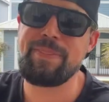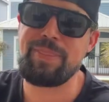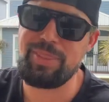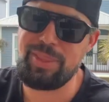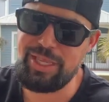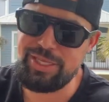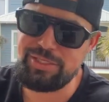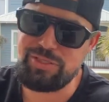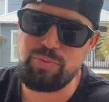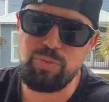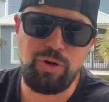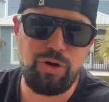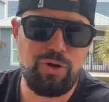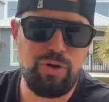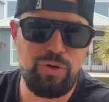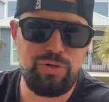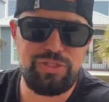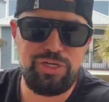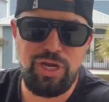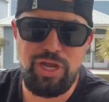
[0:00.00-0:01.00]
These
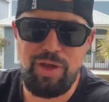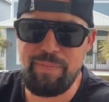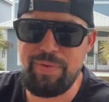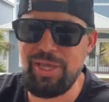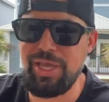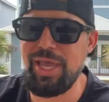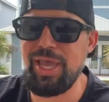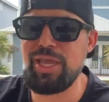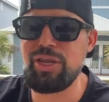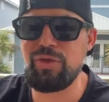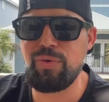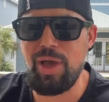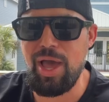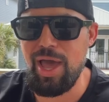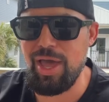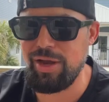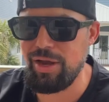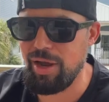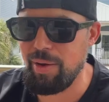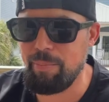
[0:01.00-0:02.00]
recruits are coming in. You
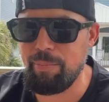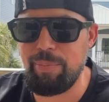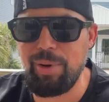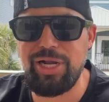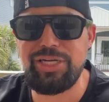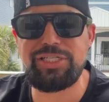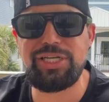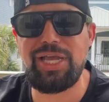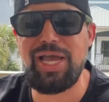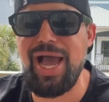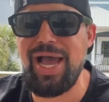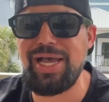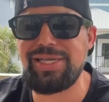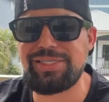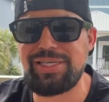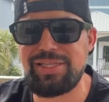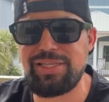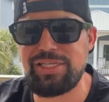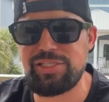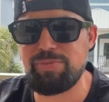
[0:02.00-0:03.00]
had a bunch of guys
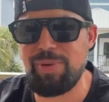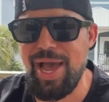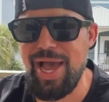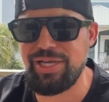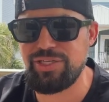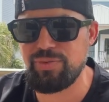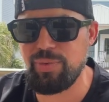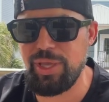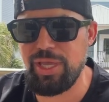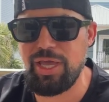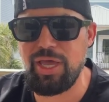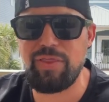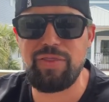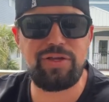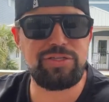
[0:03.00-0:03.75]
in this past weekend.